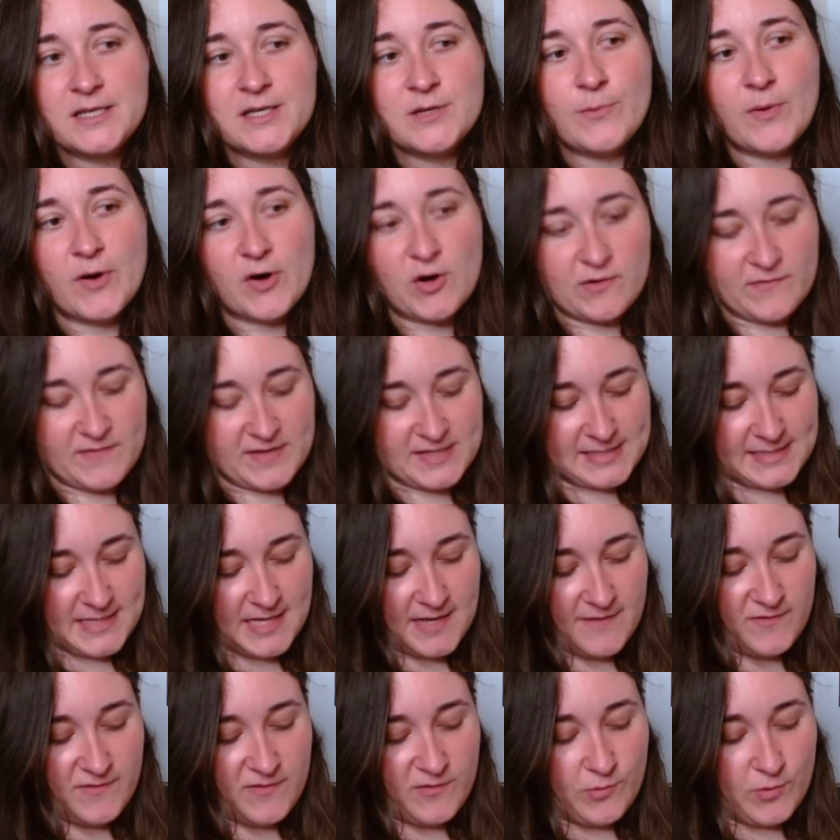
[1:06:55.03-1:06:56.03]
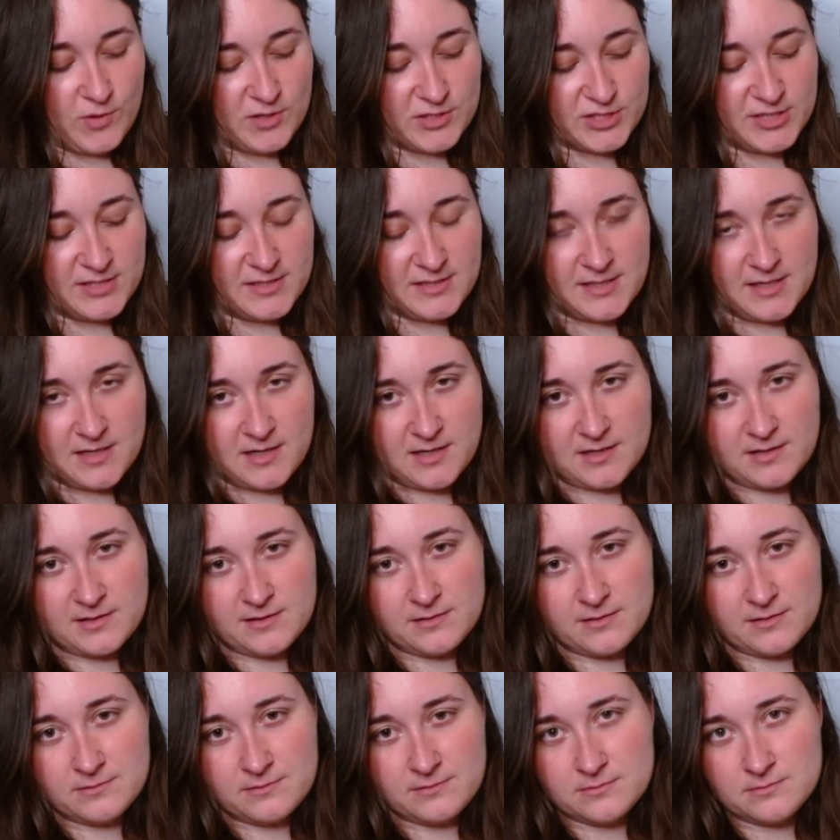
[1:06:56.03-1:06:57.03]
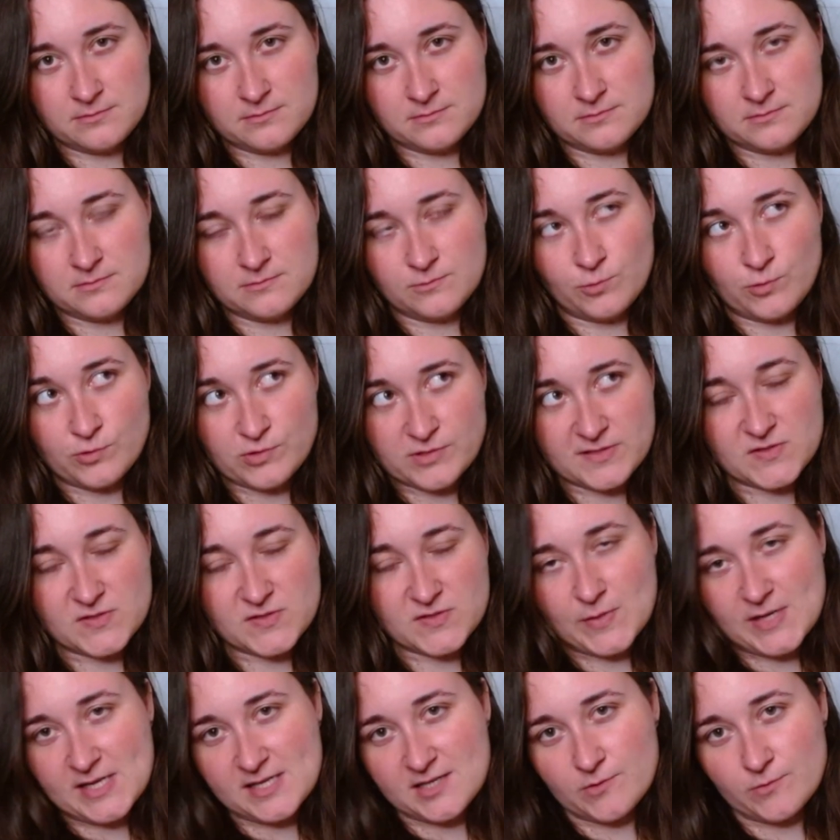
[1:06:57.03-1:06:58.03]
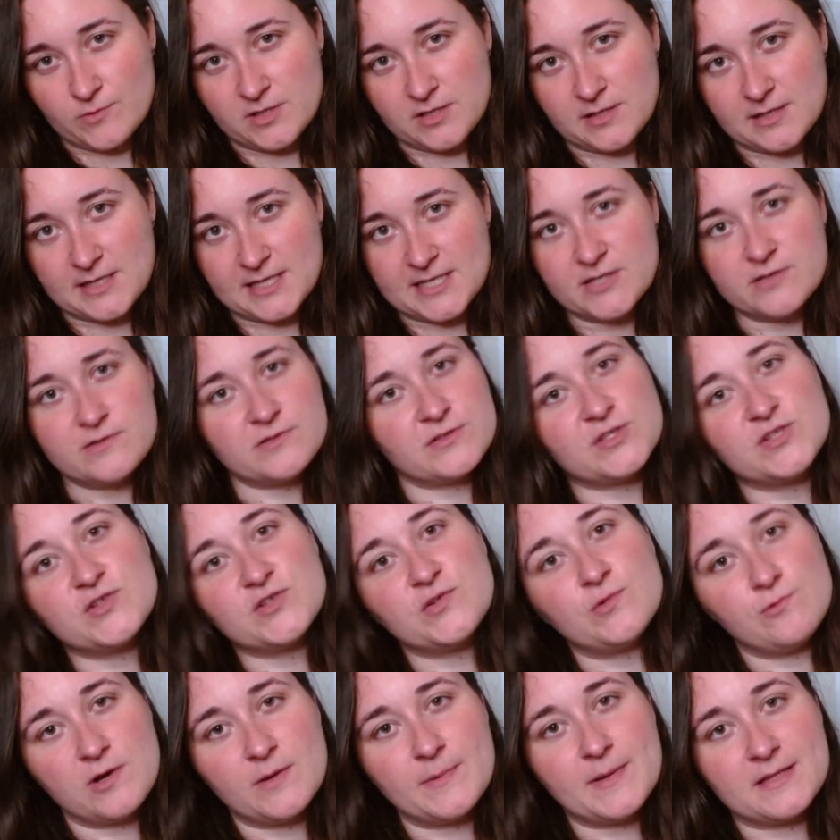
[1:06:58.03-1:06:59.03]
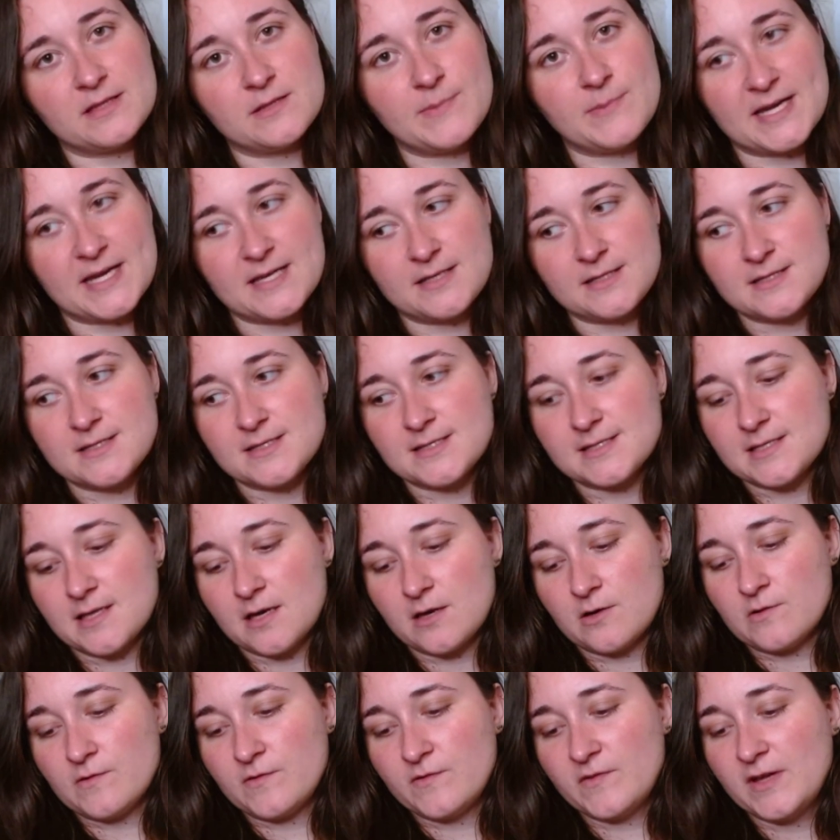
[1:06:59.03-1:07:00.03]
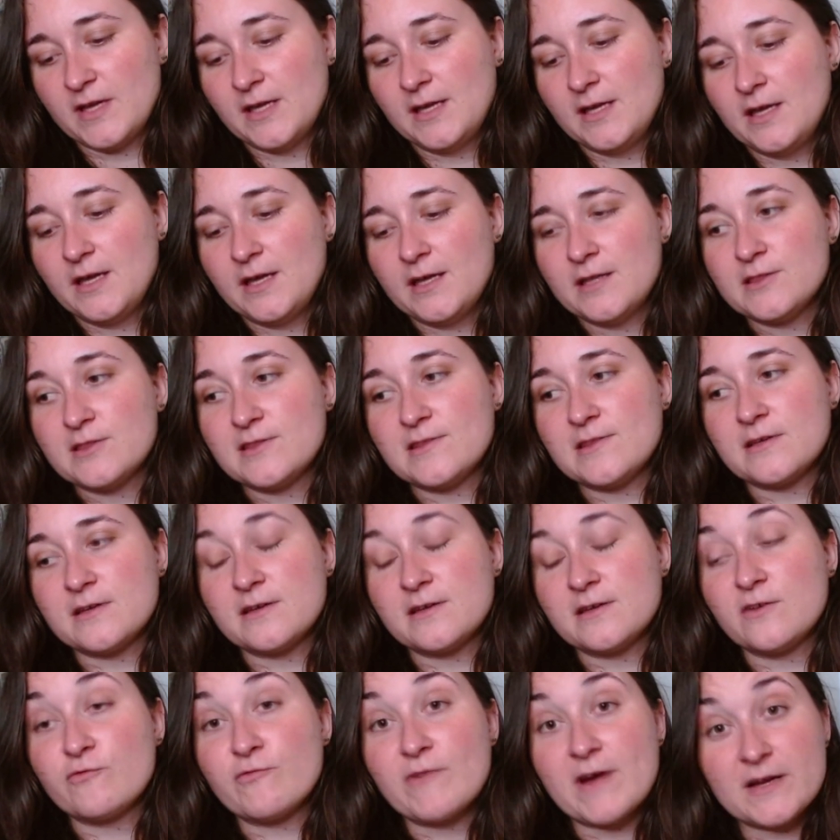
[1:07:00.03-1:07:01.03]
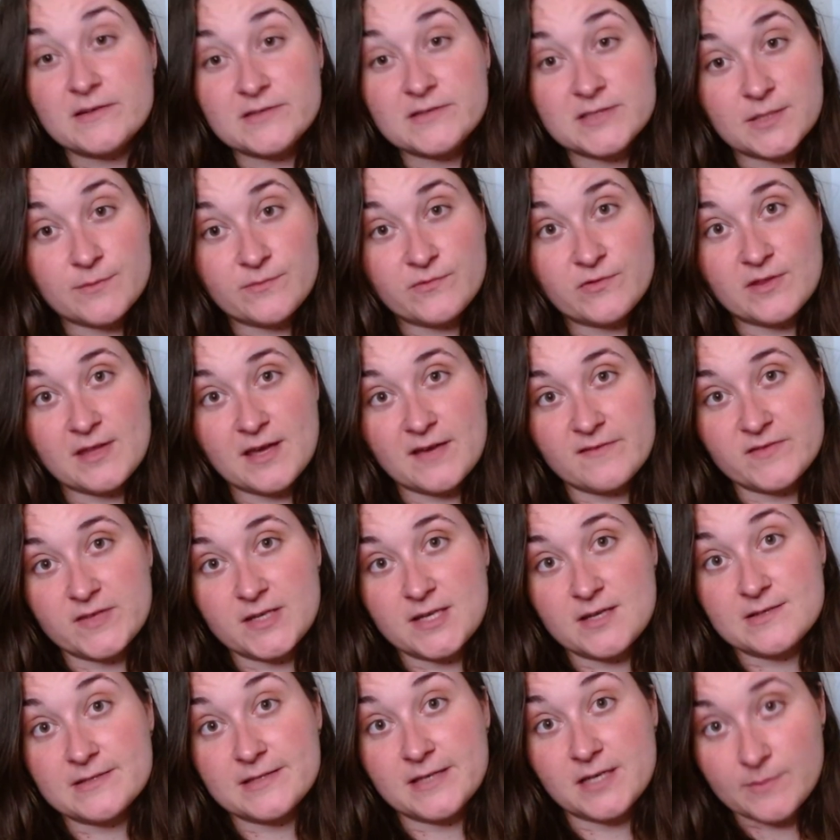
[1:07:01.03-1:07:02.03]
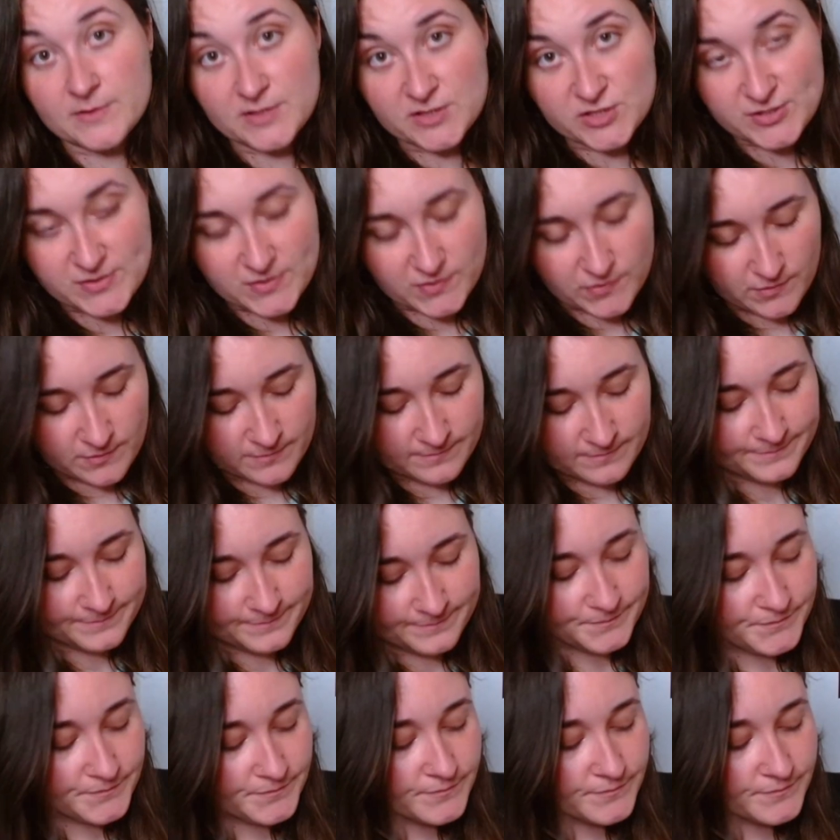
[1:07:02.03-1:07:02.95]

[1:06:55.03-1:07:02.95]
But obviously, if you've watched the Dark Water Sweater one, I don't just talk about the pattern itself. The roundup for that video is coming soon.